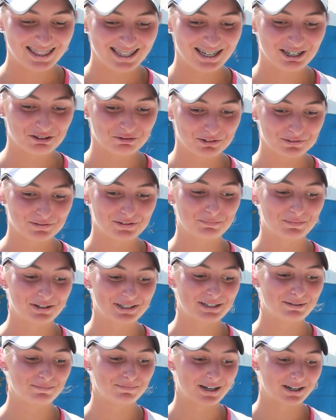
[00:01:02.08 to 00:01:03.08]
I think one of the
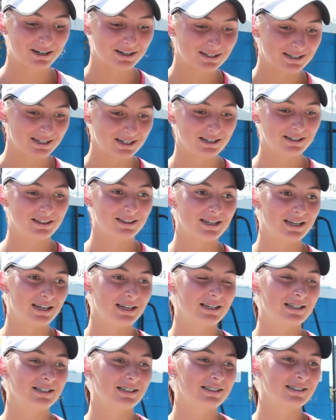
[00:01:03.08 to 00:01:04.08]
most embarrassing
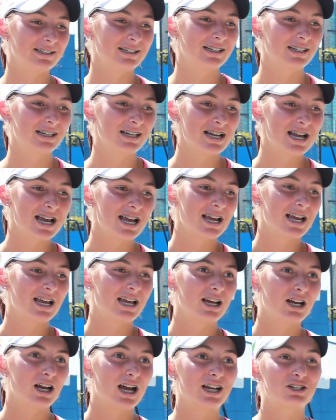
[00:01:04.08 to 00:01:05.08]
things
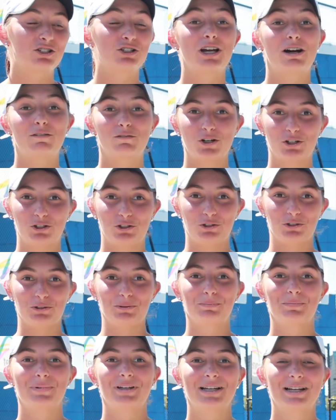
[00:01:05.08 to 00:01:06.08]
Actually, I've got
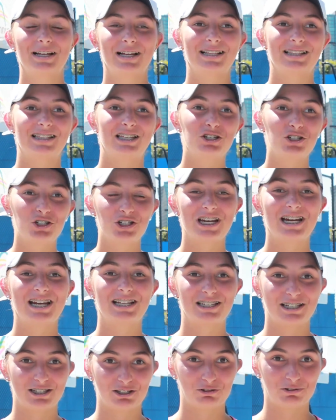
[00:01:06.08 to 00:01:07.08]
two. This
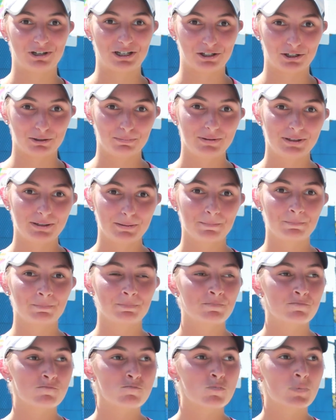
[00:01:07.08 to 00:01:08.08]
year the Australian Open,
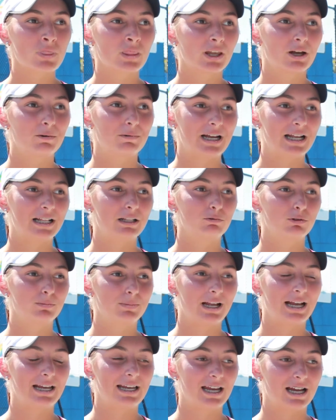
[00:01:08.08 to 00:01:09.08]
when we are
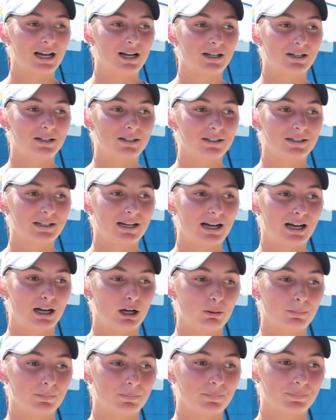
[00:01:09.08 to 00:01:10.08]
playing our,
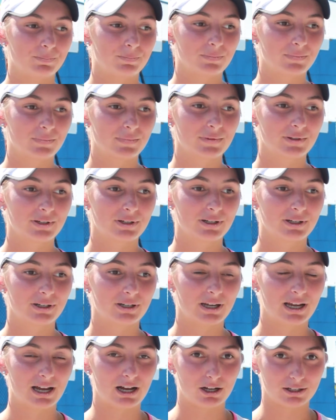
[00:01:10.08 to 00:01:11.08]
um,
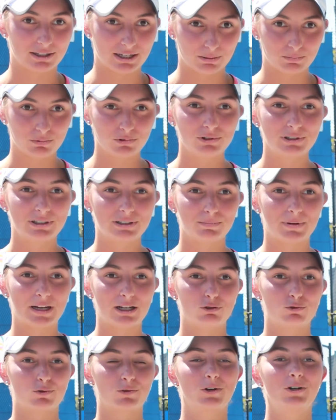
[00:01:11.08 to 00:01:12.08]
our doubles,
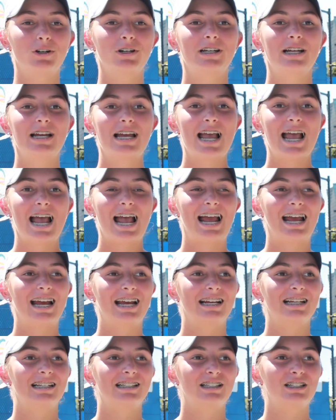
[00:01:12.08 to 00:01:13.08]
main draw,
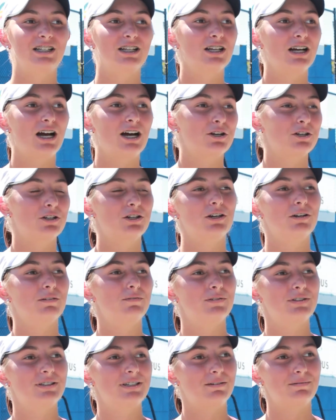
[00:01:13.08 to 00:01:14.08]
and I don't know,
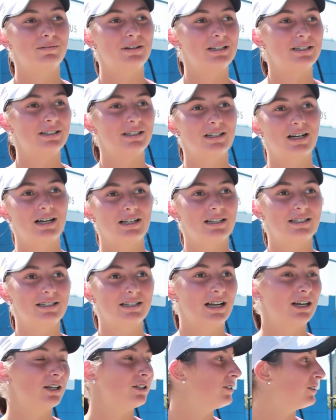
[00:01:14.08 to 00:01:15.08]
for some reason I
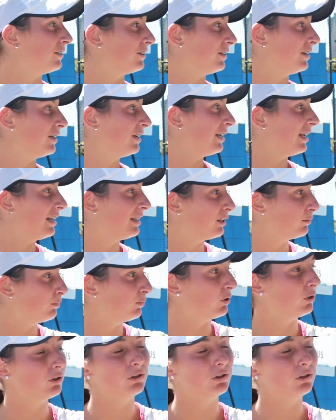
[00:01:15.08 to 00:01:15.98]
decided to hit the